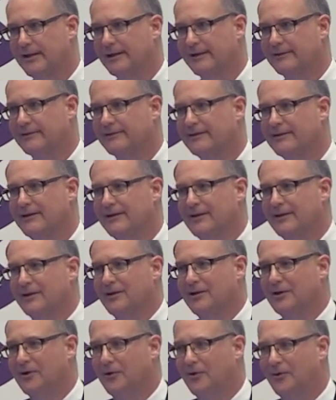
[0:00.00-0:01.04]
and
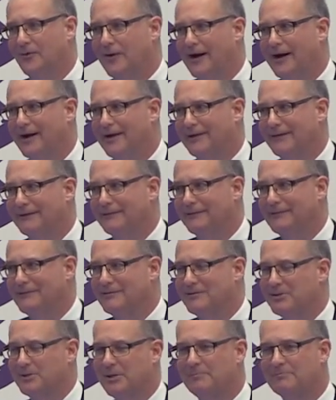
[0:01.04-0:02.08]
you know, I
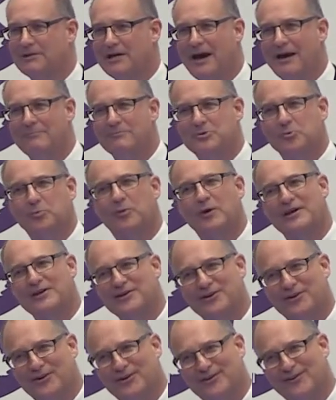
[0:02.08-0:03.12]
sometimes when
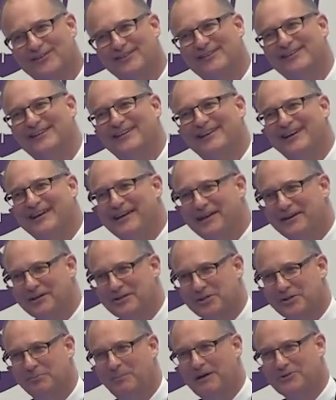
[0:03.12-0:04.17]
you're in
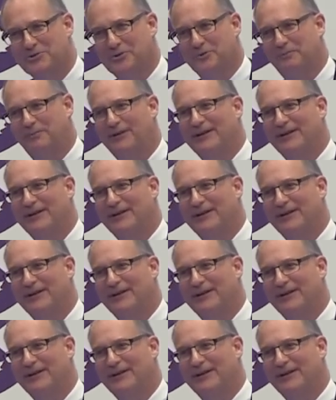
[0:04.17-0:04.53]
a special